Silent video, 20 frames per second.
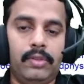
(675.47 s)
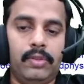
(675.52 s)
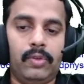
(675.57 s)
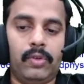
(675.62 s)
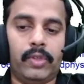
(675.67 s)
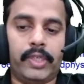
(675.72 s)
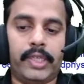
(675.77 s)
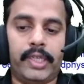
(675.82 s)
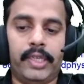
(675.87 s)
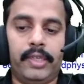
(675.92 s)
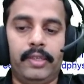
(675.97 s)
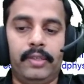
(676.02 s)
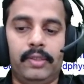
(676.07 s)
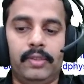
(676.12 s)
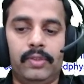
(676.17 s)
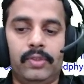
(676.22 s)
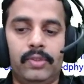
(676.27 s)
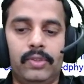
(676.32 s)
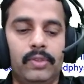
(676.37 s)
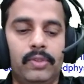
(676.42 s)
Okay,
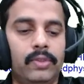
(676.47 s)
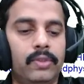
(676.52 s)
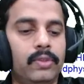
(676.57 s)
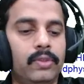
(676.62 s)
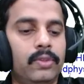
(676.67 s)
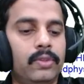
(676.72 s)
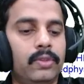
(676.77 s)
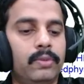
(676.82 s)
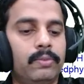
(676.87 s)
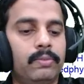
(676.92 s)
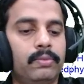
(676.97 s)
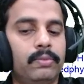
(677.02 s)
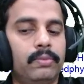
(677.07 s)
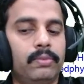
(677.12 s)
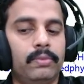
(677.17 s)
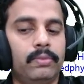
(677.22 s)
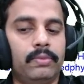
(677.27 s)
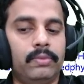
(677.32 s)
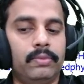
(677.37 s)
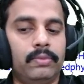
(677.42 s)
so
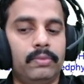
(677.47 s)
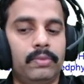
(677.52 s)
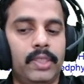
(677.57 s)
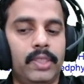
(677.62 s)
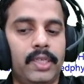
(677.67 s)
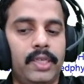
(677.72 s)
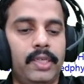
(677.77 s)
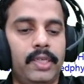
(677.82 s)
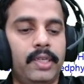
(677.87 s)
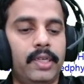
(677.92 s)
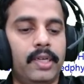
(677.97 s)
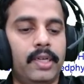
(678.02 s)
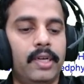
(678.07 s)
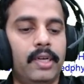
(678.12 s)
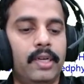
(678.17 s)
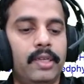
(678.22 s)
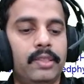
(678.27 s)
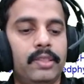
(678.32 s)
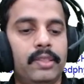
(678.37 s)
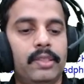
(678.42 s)
when I
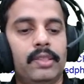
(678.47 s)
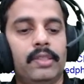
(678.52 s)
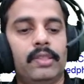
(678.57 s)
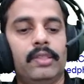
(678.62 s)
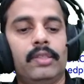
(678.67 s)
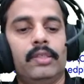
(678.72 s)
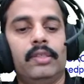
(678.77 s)
integrate,